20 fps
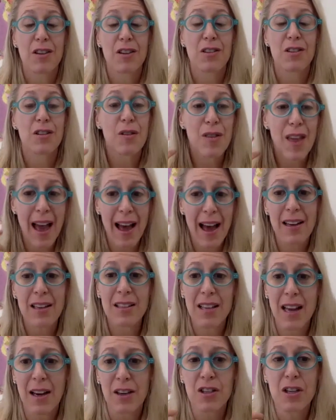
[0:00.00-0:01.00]
So that
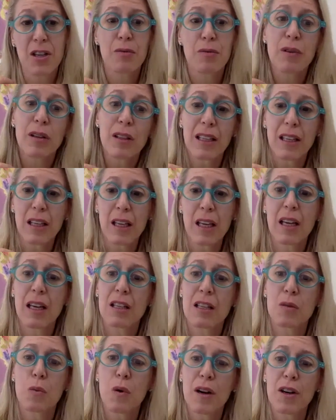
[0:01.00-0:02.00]
is actually really
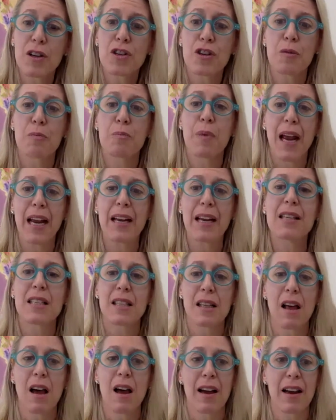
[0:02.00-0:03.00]
key, is what is your
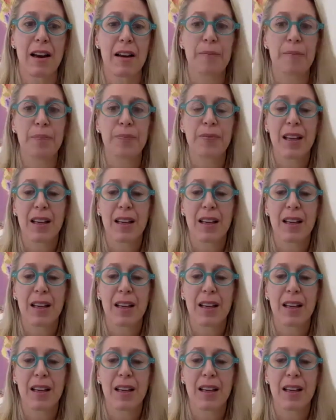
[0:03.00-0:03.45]
baseline